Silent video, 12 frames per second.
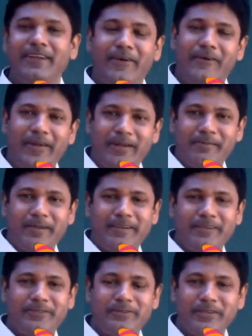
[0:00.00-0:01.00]
Alright, my
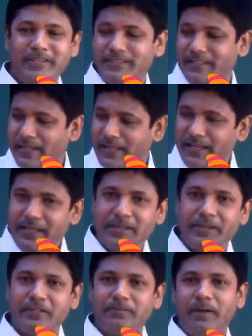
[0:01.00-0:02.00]
dear students,
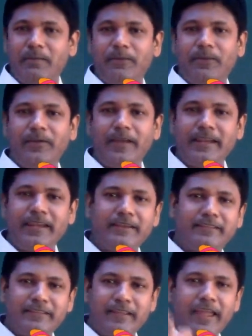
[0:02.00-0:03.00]
here is Pablo and here
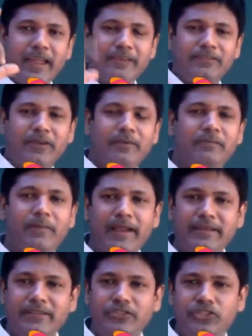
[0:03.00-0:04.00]
is the hands-on
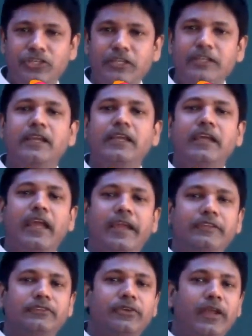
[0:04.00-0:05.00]
practice sheet,
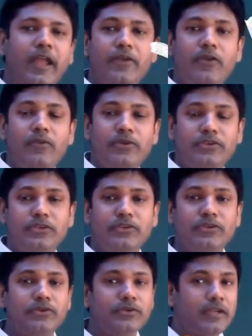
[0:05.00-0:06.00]
and he's going to hand over to
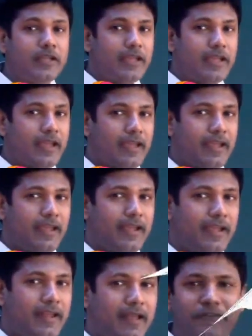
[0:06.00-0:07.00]
you
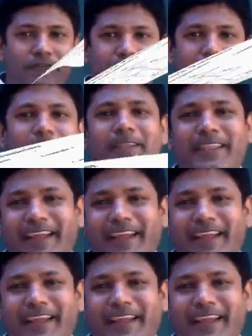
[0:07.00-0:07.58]
and have fun with